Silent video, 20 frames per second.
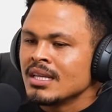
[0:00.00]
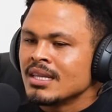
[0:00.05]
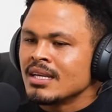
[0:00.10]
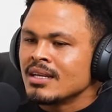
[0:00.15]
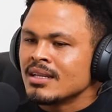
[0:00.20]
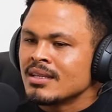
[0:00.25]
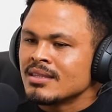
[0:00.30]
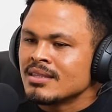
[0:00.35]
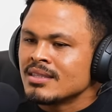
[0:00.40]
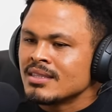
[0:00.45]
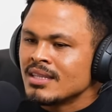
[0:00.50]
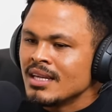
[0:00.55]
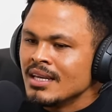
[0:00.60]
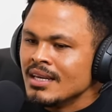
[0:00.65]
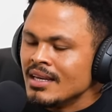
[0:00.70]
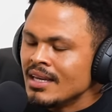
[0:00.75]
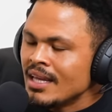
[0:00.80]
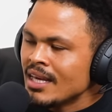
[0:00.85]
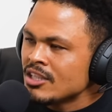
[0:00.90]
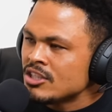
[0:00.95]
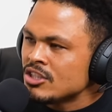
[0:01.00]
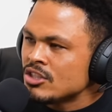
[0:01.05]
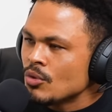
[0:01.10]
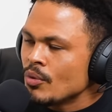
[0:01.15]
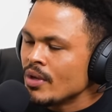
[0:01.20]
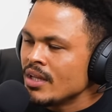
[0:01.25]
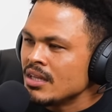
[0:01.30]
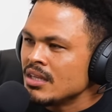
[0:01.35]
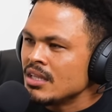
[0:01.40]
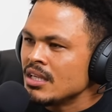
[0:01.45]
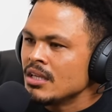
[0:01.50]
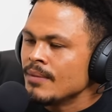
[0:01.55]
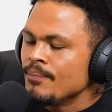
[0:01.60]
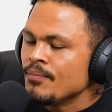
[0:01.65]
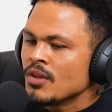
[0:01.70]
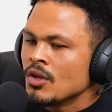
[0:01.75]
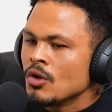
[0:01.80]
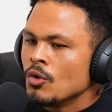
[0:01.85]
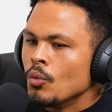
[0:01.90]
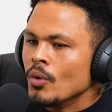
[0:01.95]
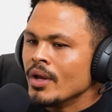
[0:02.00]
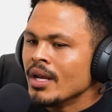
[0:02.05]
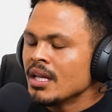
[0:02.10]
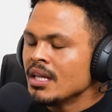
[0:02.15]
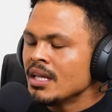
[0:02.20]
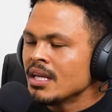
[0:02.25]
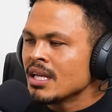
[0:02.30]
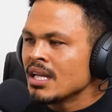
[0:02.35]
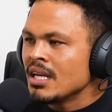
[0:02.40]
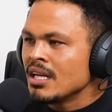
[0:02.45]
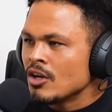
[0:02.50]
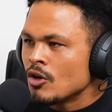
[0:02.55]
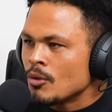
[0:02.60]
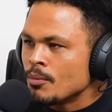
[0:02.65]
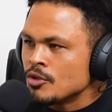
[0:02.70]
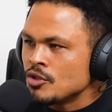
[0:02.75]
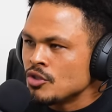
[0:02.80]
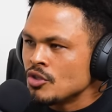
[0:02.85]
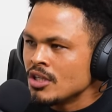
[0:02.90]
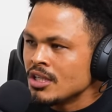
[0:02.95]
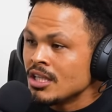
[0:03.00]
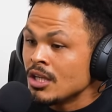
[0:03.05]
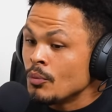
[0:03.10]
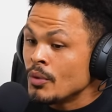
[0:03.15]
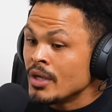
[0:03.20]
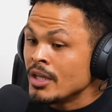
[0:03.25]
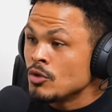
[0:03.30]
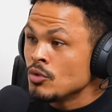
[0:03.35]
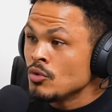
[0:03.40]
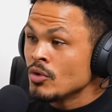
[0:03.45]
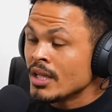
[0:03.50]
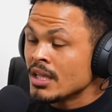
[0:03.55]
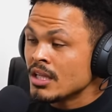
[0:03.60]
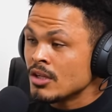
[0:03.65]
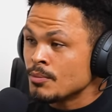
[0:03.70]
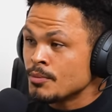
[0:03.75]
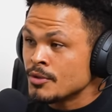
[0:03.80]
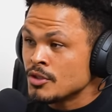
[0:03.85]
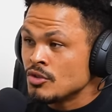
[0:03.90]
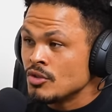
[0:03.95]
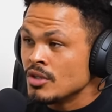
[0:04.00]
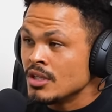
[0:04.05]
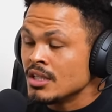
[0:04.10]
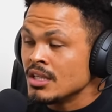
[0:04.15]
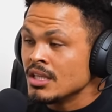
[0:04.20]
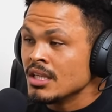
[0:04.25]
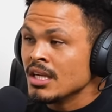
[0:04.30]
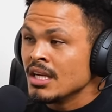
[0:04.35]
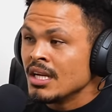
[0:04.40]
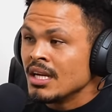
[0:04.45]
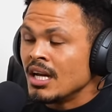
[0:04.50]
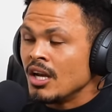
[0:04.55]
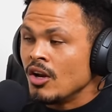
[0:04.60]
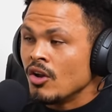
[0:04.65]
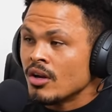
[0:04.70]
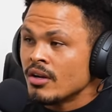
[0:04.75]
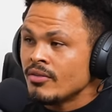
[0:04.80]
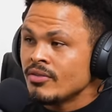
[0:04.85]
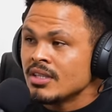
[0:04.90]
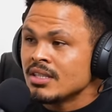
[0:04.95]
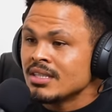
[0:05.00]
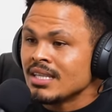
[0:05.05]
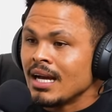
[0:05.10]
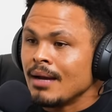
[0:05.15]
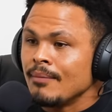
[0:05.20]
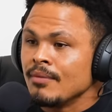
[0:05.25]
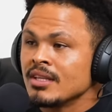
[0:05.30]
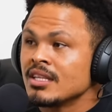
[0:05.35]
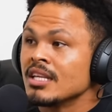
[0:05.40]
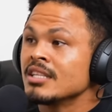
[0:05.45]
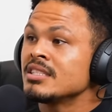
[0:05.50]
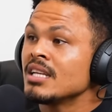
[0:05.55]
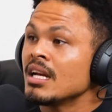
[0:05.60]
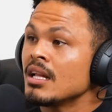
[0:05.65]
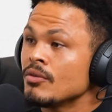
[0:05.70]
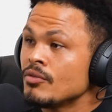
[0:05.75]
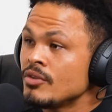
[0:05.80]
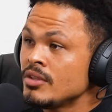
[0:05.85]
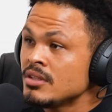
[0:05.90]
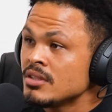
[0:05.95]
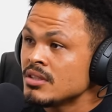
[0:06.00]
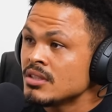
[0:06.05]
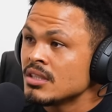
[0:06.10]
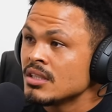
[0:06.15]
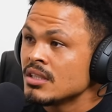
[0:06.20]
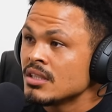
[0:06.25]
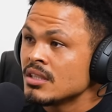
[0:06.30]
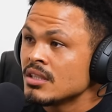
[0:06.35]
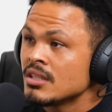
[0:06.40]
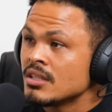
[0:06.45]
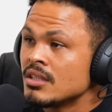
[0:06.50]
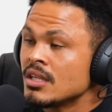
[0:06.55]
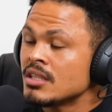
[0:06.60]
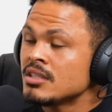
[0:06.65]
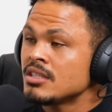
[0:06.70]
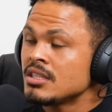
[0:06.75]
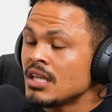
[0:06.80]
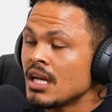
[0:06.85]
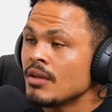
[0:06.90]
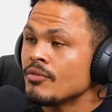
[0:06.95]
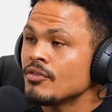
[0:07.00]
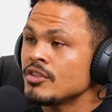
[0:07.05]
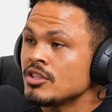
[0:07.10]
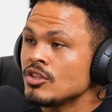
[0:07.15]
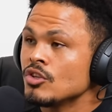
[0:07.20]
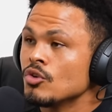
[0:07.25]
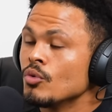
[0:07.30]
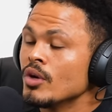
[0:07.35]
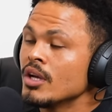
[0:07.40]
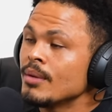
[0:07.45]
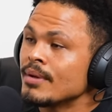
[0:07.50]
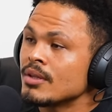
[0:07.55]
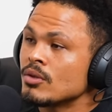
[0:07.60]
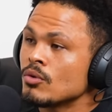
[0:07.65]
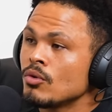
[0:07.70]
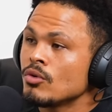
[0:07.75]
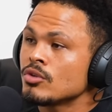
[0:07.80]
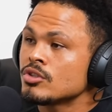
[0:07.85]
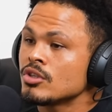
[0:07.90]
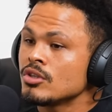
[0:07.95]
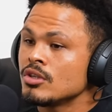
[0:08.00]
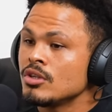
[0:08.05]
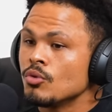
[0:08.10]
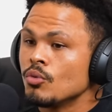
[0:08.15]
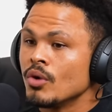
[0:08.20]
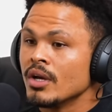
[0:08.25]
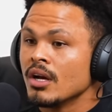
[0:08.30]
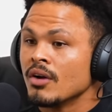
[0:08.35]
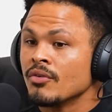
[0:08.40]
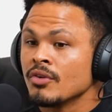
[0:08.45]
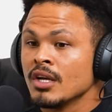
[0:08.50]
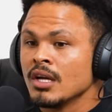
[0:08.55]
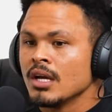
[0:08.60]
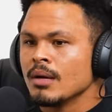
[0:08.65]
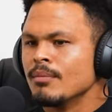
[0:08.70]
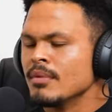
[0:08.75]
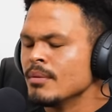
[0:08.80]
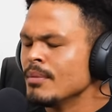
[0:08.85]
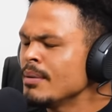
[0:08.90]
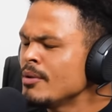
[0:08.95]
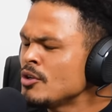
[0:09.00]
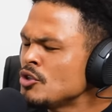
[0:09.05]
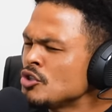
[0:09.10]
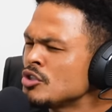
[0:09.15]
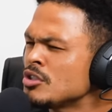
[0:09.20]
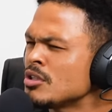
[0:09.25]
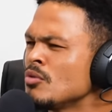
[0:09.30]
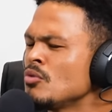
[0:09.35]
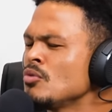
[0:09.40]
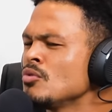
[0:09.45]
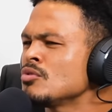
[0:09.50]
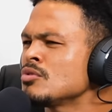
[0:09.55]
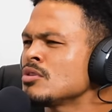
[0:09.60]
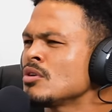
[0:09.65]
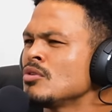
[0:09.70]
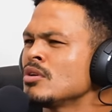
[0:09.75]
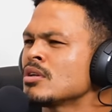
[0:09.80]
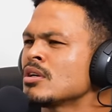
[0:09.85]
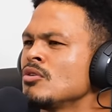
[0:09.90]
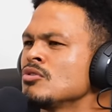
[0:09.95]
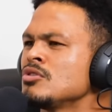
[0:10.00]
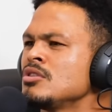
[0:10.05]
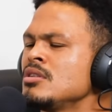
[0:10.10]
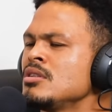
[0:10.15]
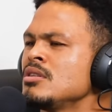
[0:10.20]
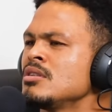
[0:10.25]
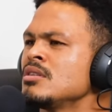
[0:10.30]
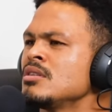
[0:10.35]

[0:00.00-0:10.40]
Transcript: the, the next twenty... When are they getting an opportunity? And when they do get the opportunity, a lot of the time they're selfish. Not selfish in a way, but also in a way of, maybe I should show, show the coach,